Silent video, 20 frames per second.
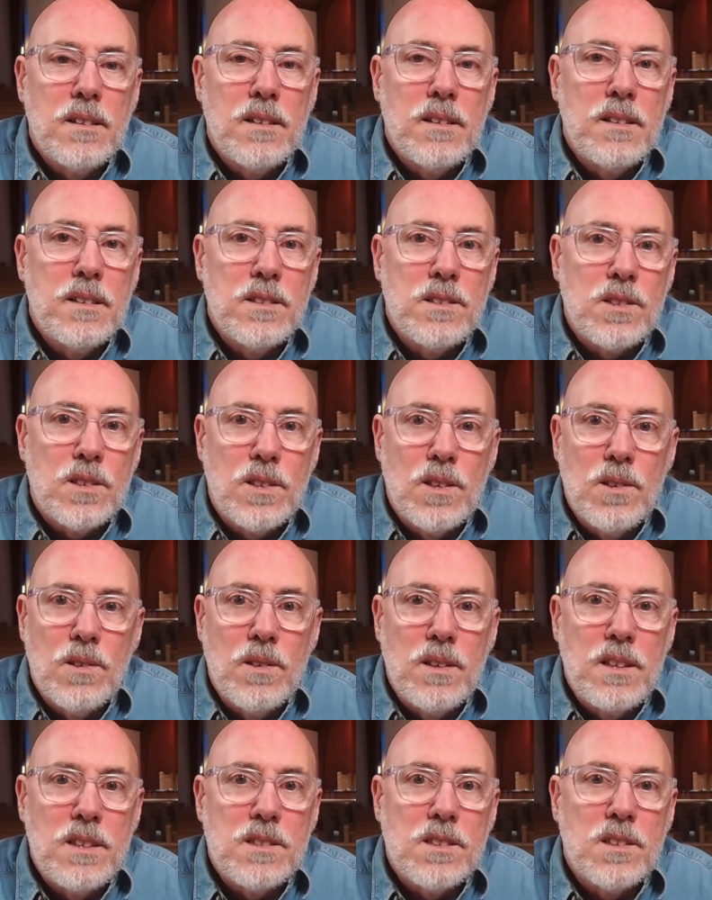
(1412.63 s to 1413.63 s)

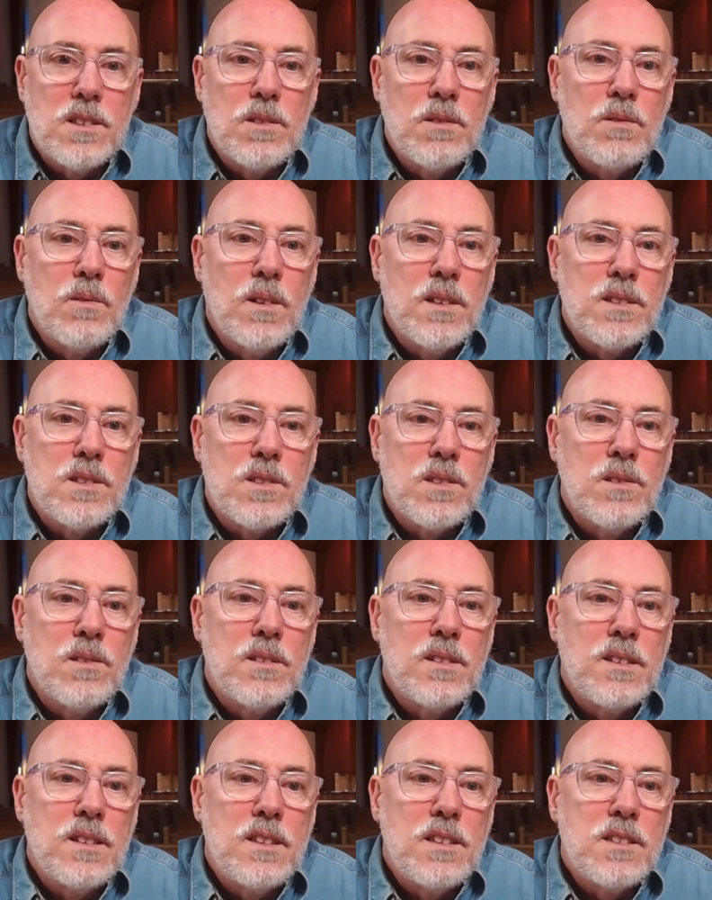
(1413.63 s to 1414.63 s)
insecurities and through
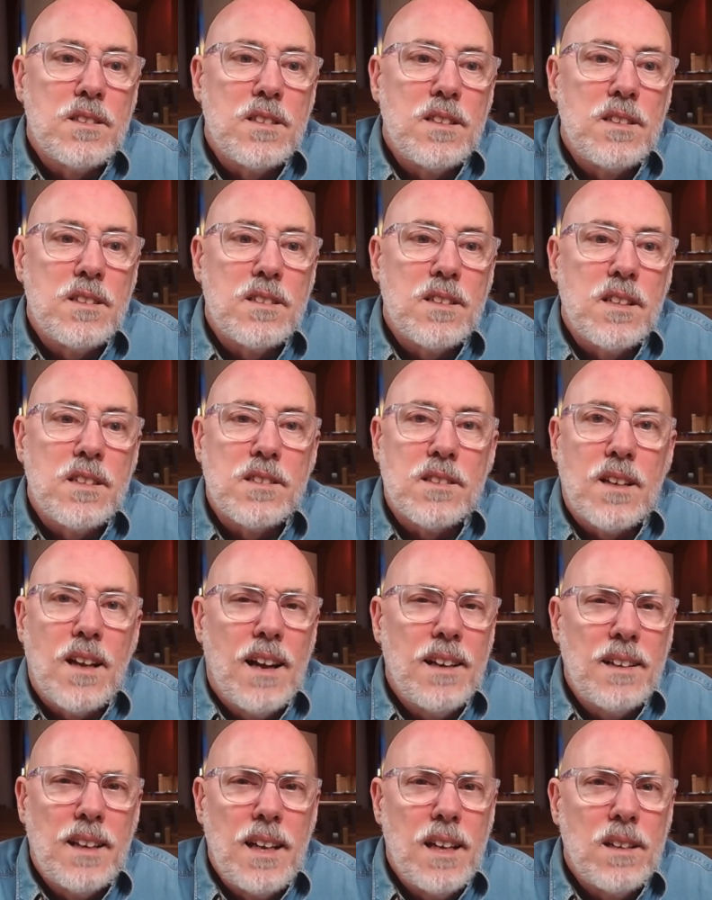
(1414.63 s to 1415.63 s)
uncertainties, he says,
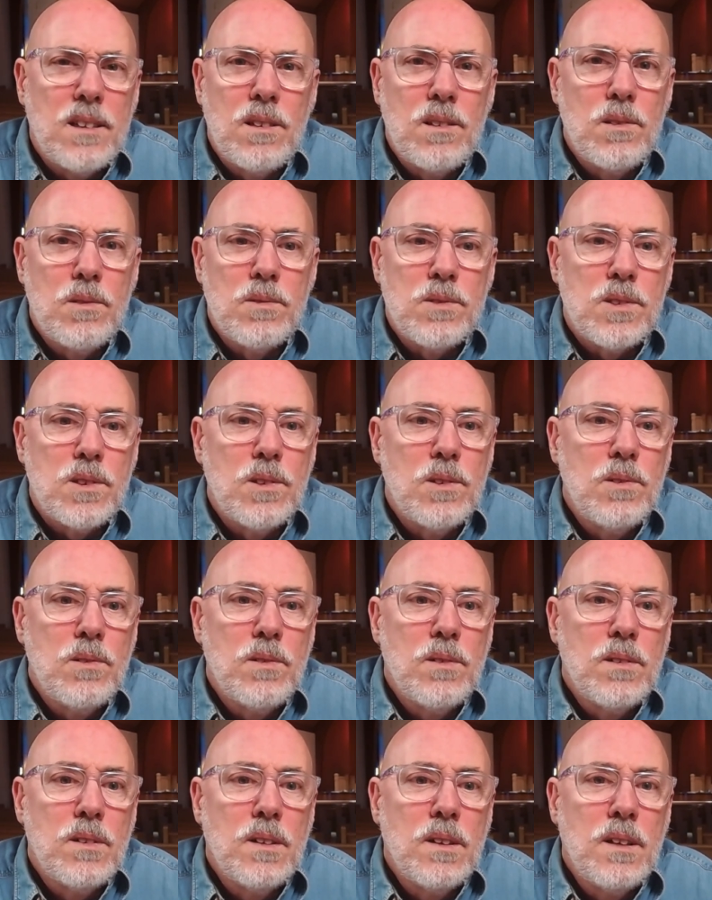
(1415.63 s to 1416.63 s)
God can't use
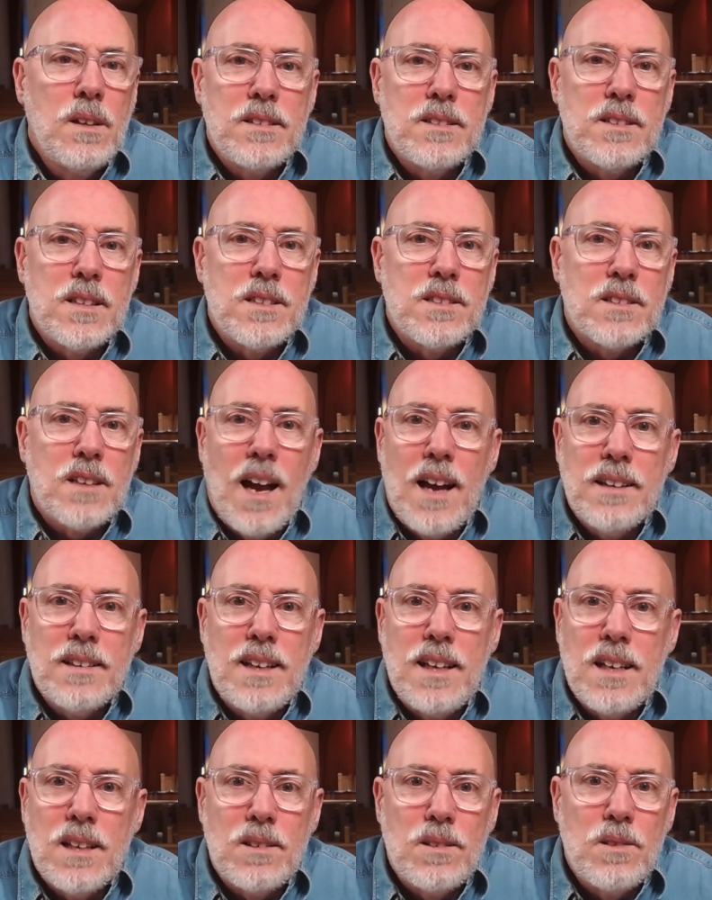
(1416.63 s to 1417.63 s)
you. He says, God
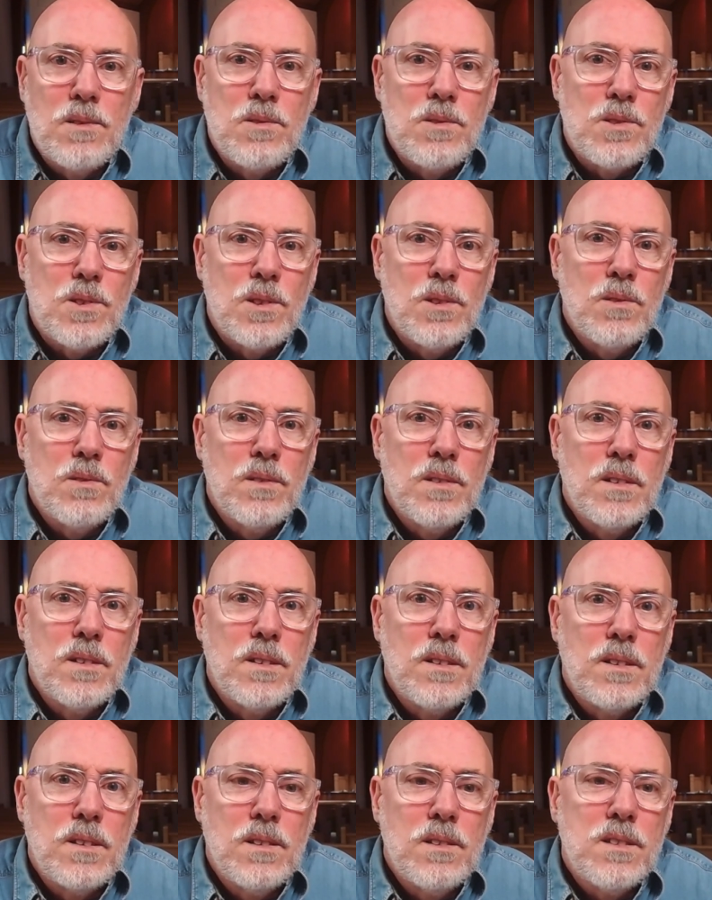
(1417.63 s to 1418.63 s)
can't use you.
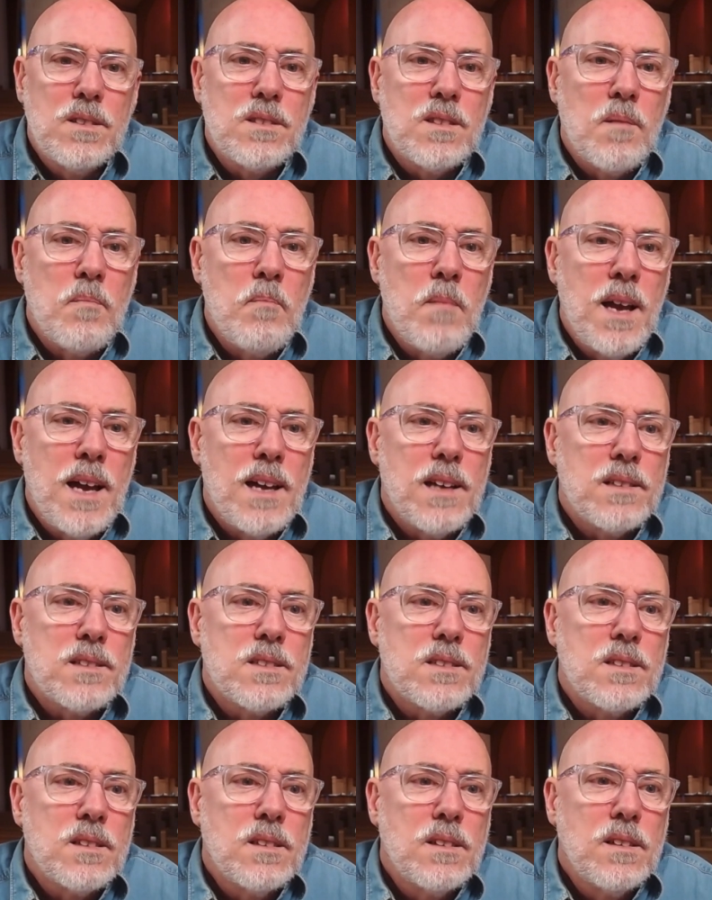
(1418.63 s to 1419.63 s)
You're just a
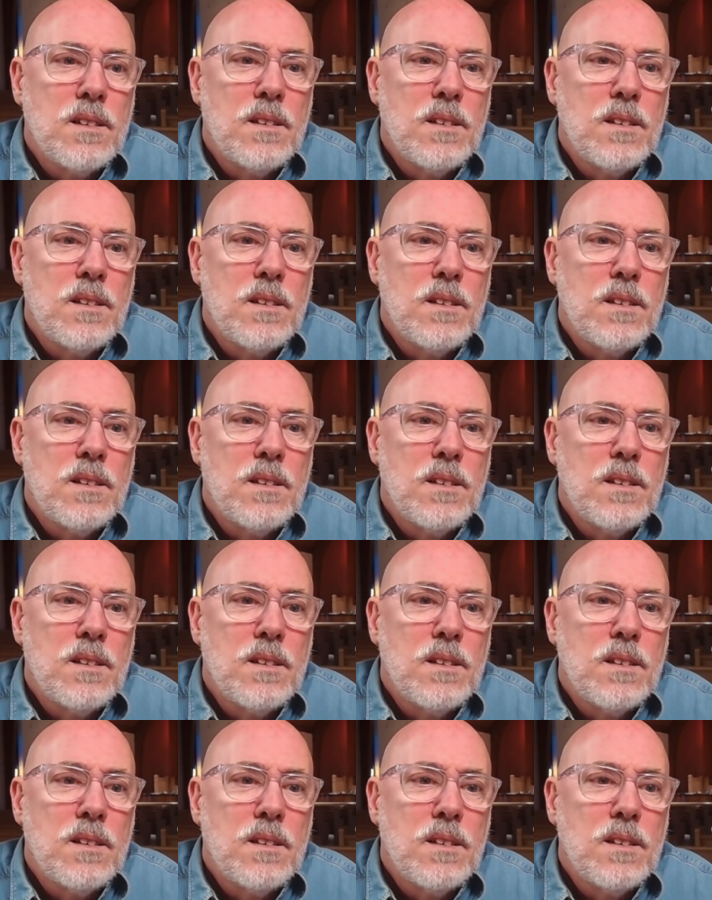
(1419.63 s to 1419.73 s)
mess.